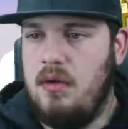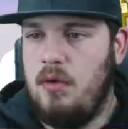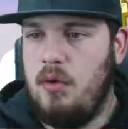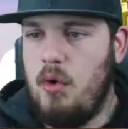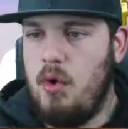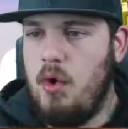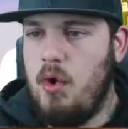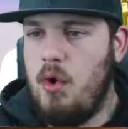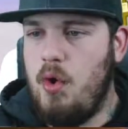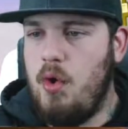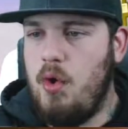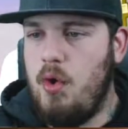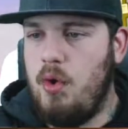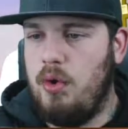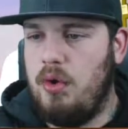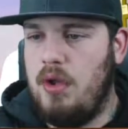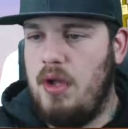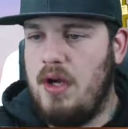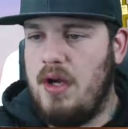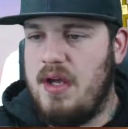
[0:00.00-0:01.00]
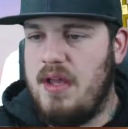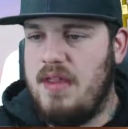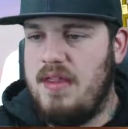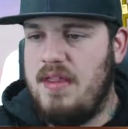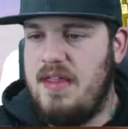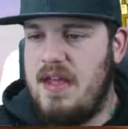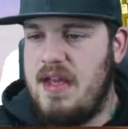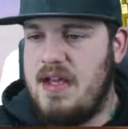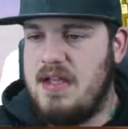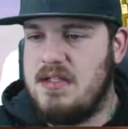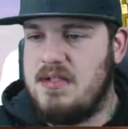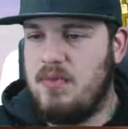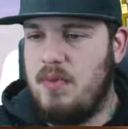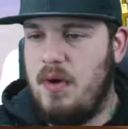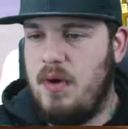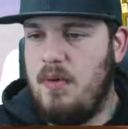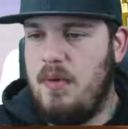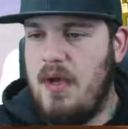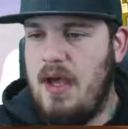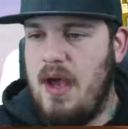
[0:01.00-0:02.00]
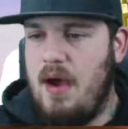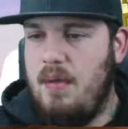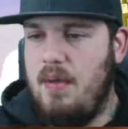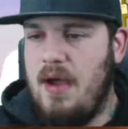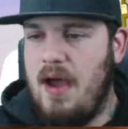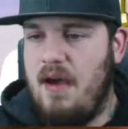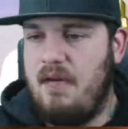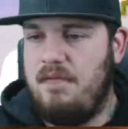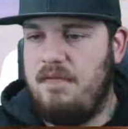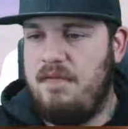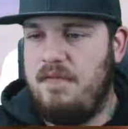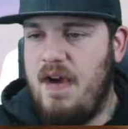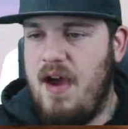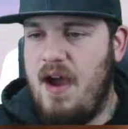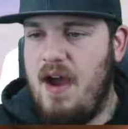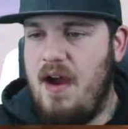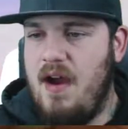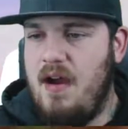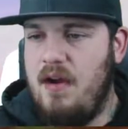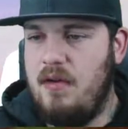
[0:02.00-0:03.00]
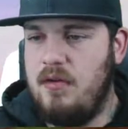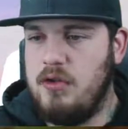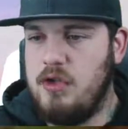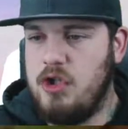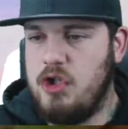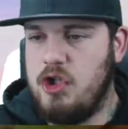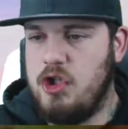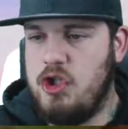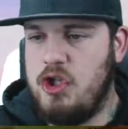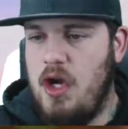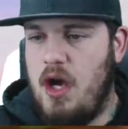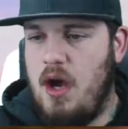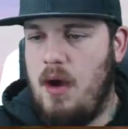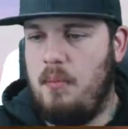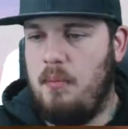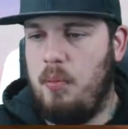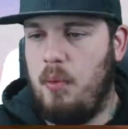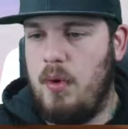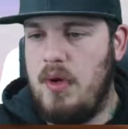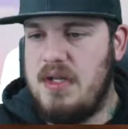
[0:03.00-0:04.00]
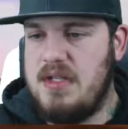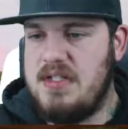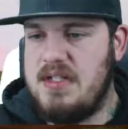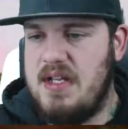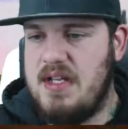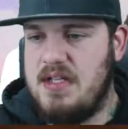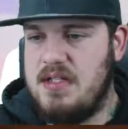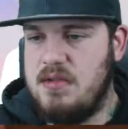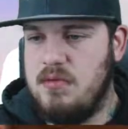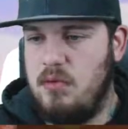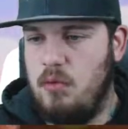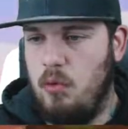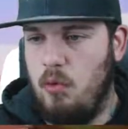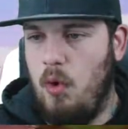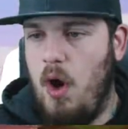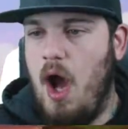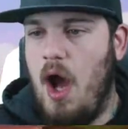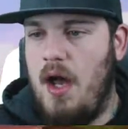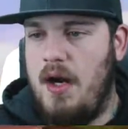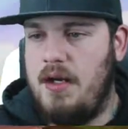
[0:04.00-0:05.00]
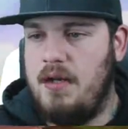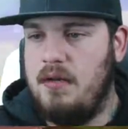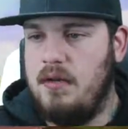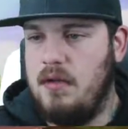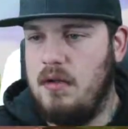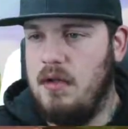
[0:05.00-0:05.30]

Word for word: Ooh, look at this. What do we got? We got fire, jump. What is this? Run!